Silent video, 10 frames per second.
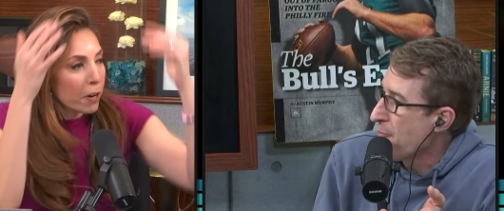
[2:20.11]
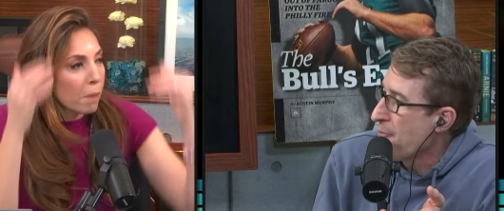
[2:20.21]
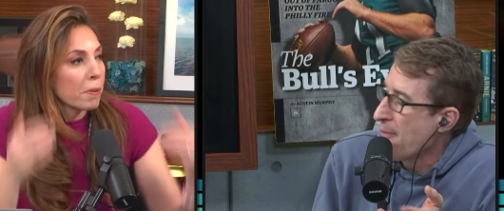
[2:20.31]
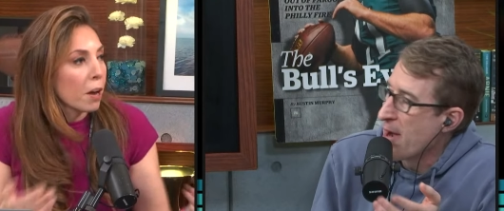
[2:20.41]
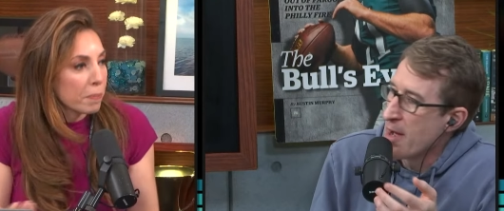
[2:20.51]
Speaker 1: and
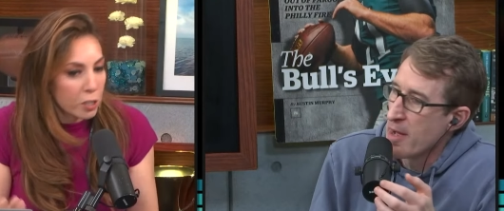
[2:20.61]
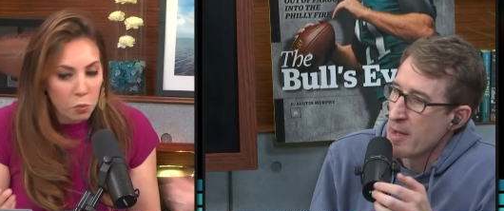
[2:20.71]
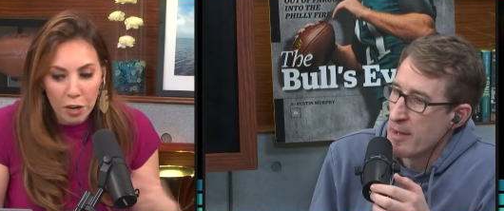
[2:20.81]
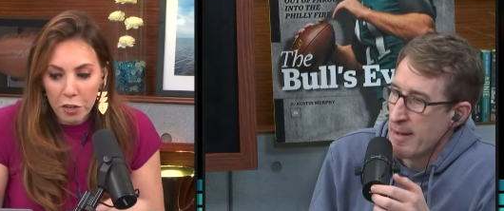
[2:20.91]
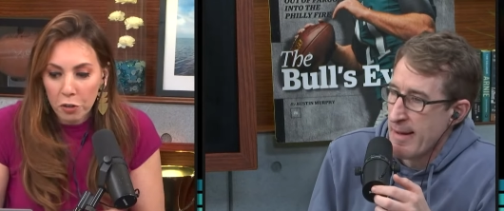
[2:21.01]
up and up.
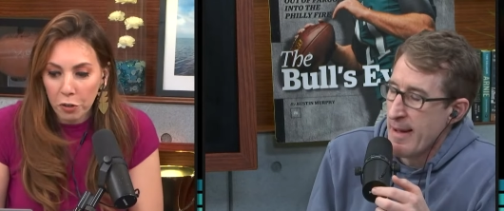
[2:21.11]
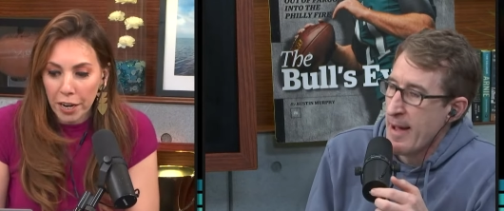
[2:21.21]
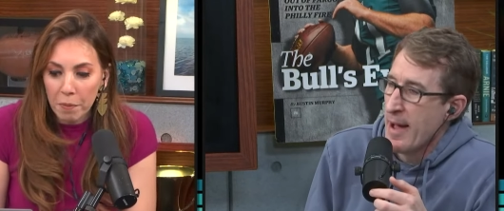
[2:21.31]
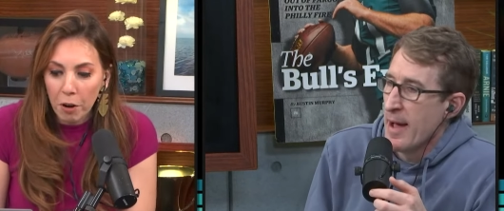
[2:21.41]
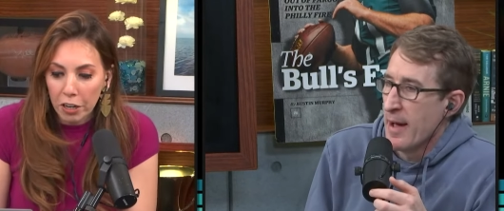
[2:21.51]
That's why you
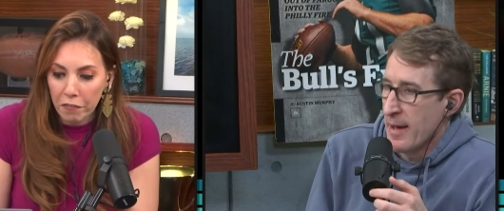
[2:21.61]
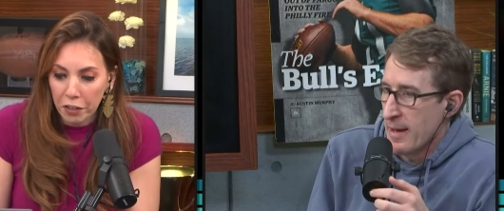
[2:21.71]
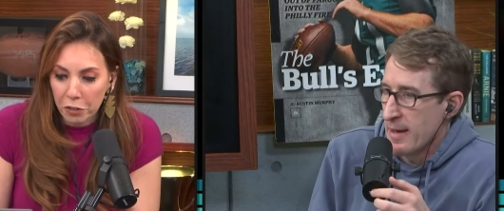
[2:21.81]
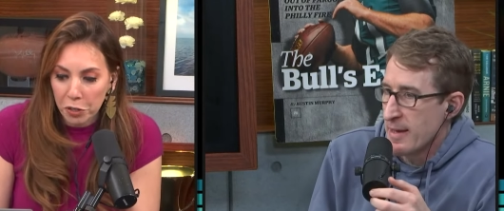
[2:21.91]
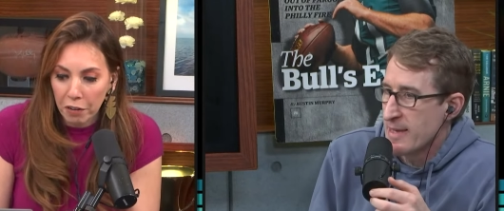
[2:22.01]
create a market
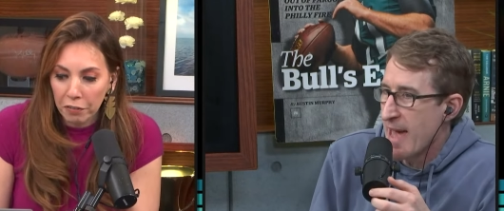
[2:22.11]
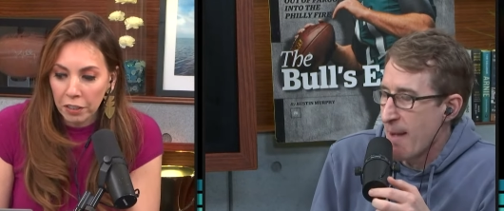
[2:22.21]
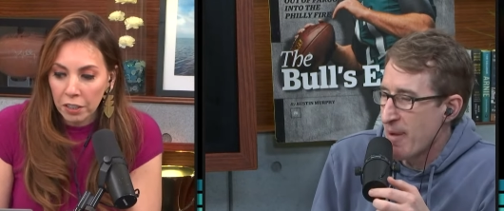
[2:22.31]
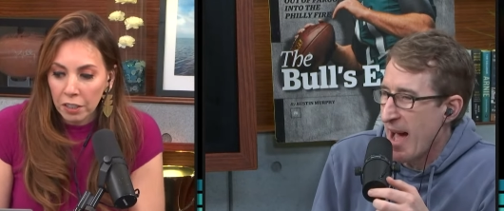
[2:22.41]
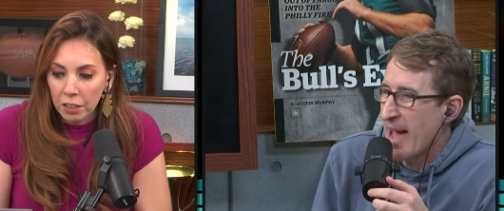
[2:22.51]
for yourself.
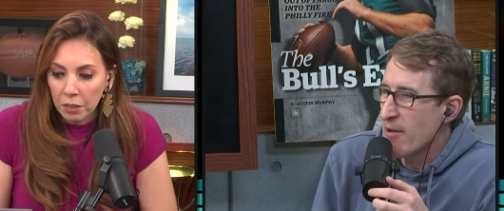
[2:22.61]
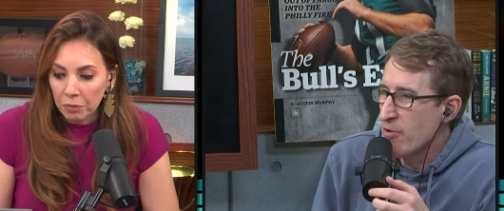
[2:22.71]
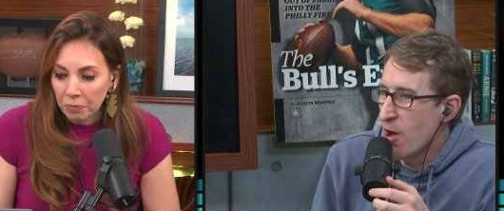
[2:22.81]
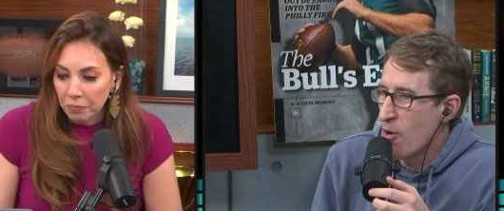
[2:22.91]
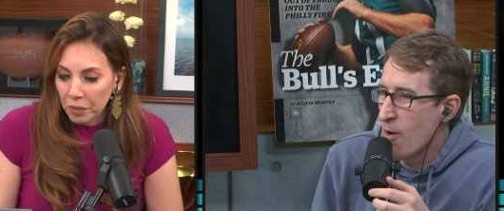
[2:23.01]
Speaker 2: Yeah, but I
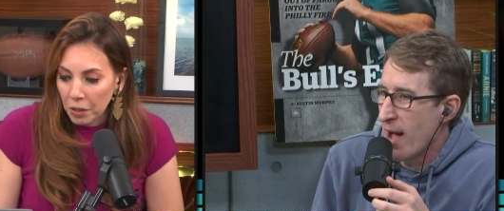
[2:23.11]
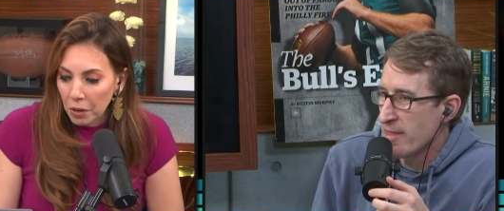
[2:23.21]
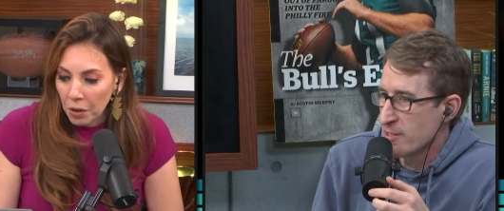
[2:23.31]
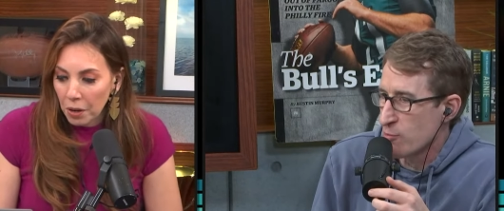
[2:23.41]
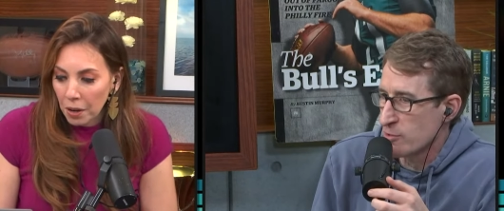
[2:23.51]
don't know how
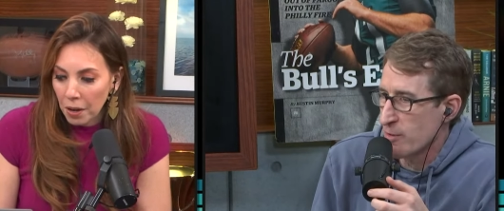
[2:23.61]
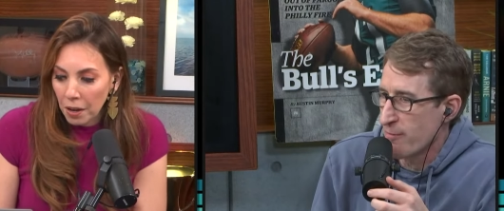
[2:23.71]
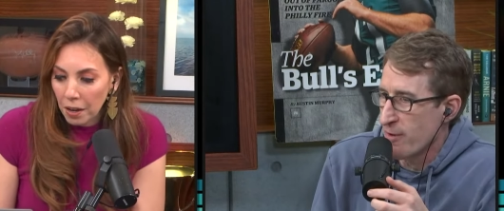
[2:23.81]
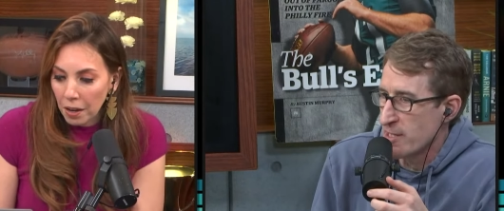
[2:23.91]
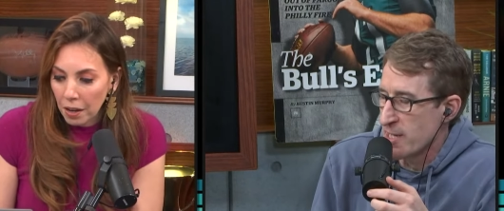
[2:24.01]
this works with
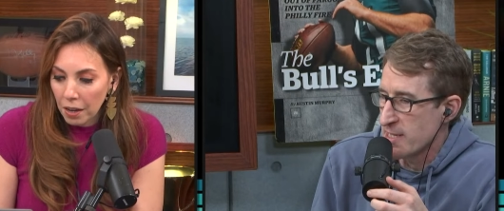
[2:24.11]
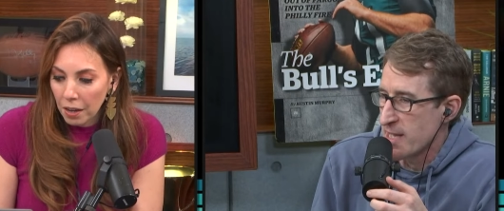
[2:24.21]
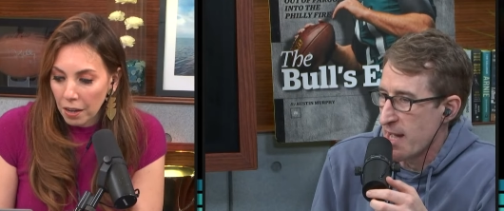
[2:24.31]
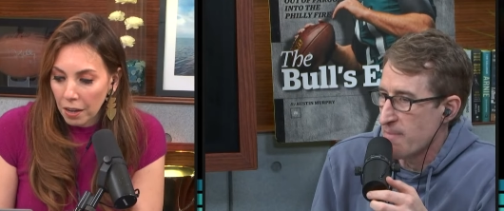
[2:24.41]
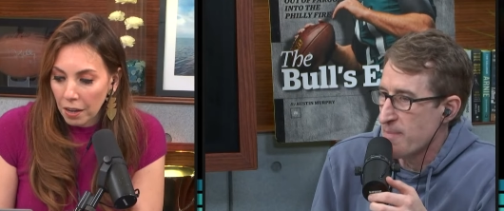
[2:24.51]
a franchise
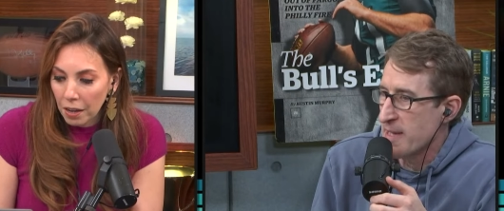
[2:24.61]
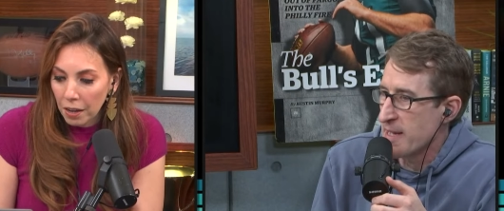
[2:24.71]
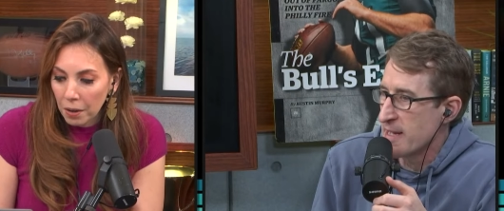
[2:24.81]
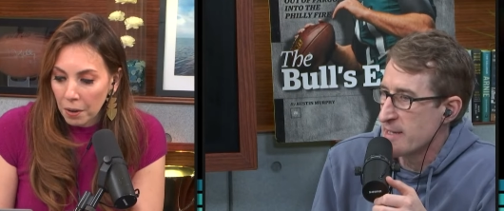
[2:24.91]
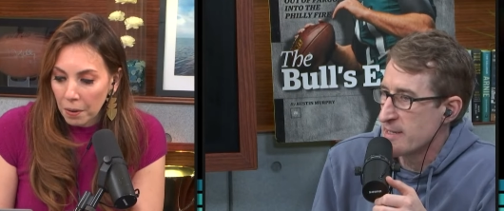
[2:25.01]
tag
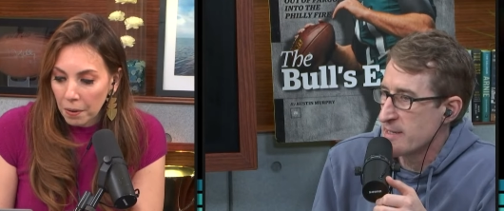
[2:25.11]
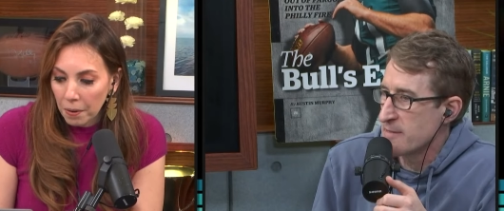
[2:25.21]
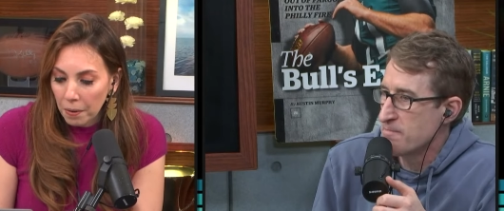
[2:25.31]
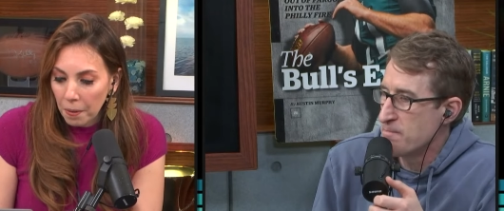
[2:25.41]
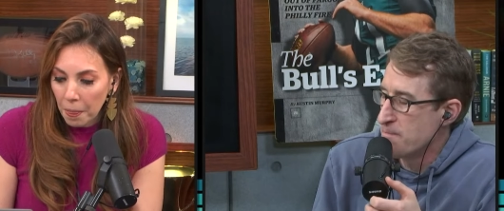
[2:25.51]

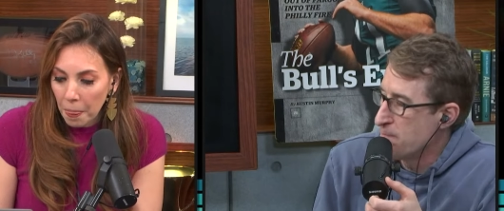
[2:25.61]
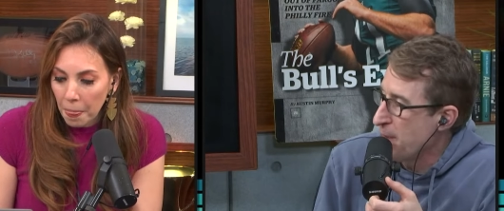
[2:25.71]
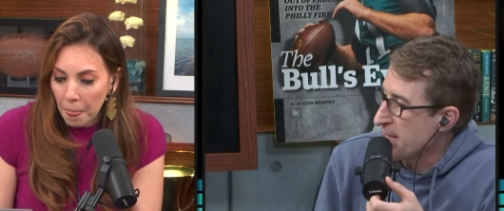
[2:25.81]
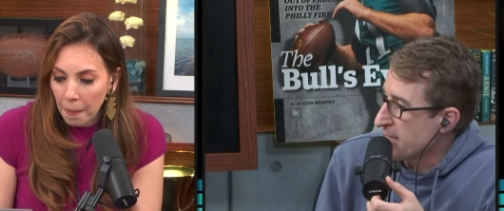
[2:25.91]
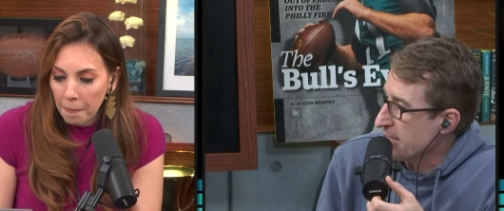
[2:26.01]
because
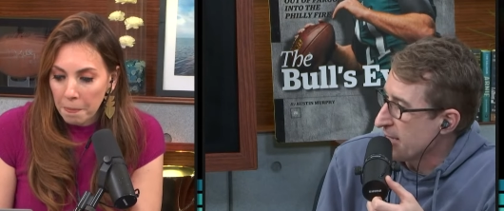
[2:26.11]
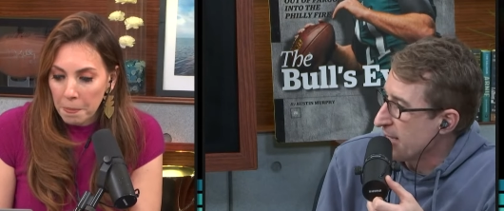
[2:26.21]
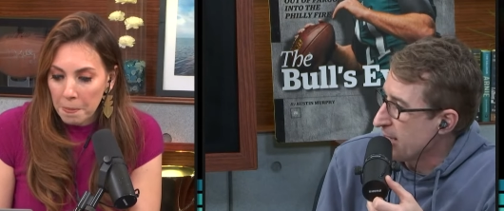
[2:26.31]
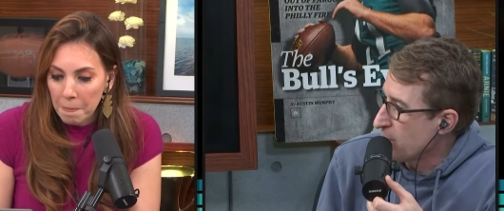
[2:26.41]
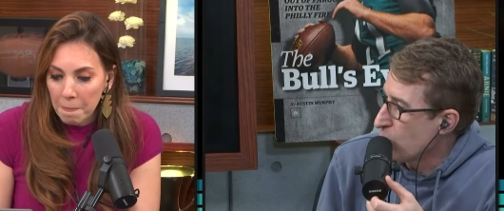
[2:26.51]

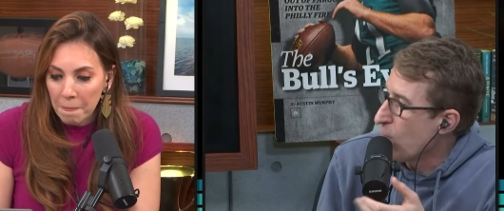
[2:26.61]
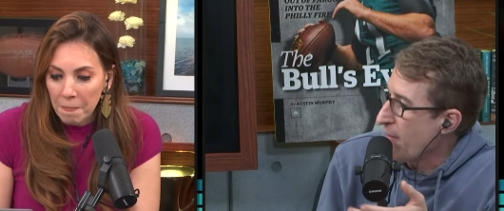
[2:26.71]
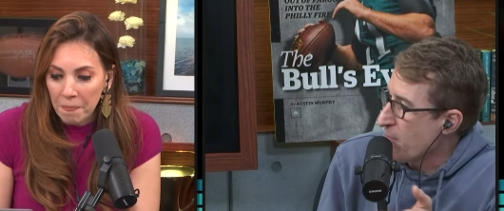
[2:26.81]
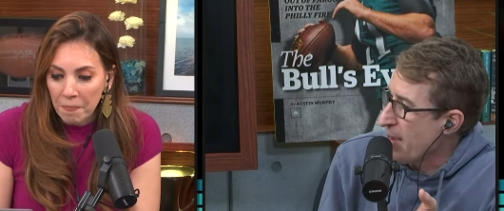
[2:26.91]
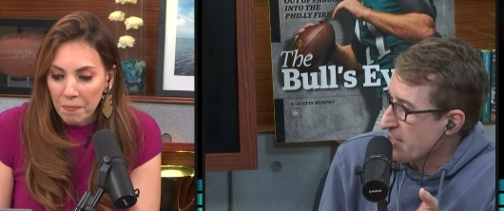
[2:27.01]
basically
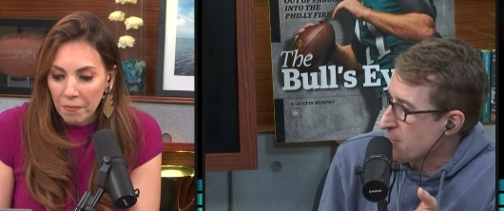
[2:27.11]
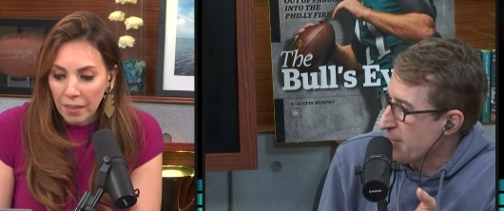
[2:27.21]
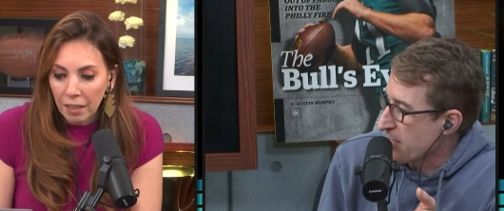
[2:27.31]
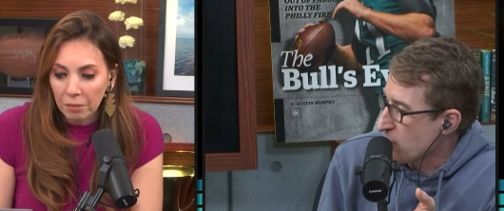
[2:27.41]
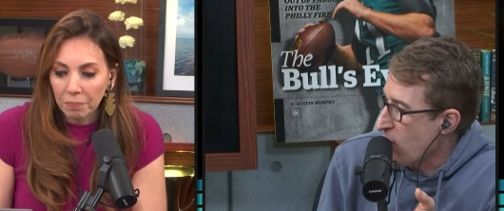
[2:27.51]
whoever makes the
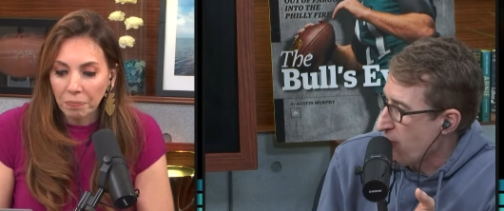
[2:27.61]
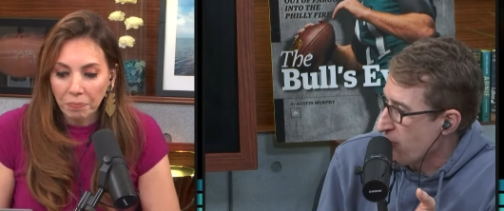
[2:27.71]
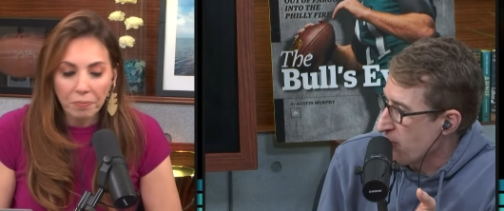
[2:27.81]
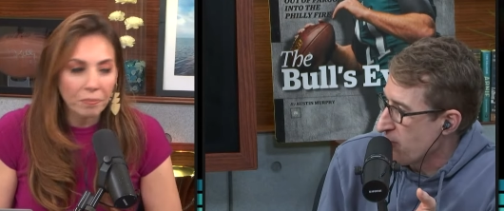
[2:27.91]
biggest offer,